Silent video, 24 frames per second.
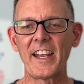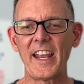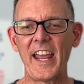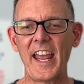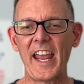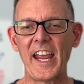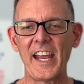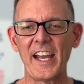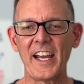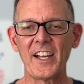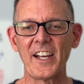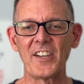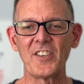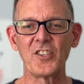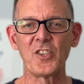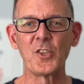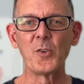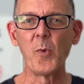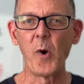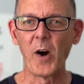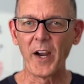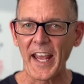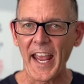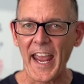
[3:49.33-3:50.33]
and you
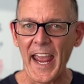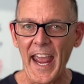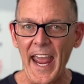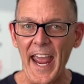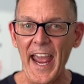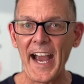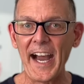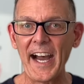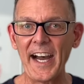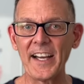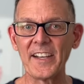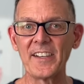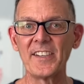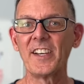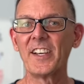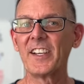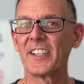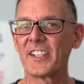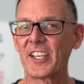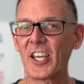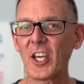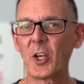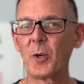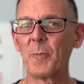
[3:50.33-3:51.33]
want to add
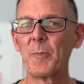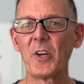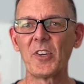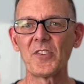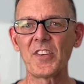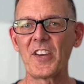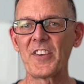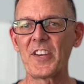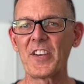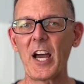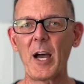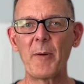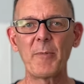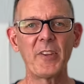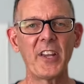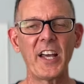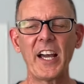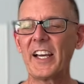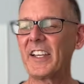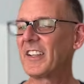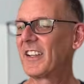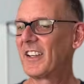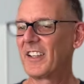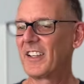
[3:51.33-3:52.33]
kettlebells on top of
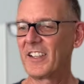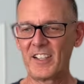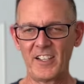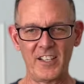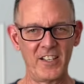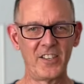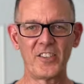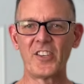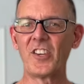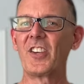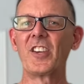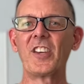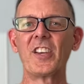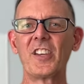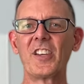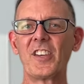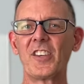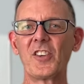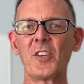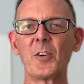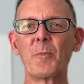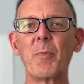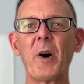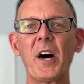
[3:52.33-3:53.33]
that,
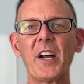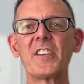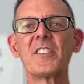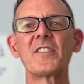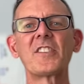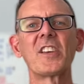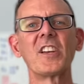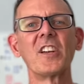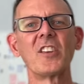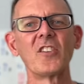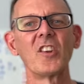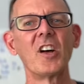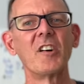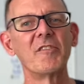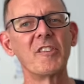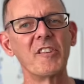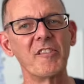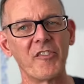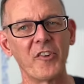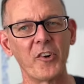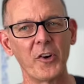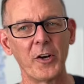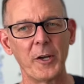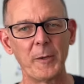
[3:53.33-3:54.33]
your body's going to love you
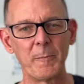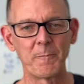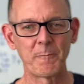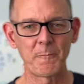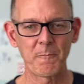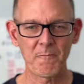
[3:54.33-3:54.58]
for it.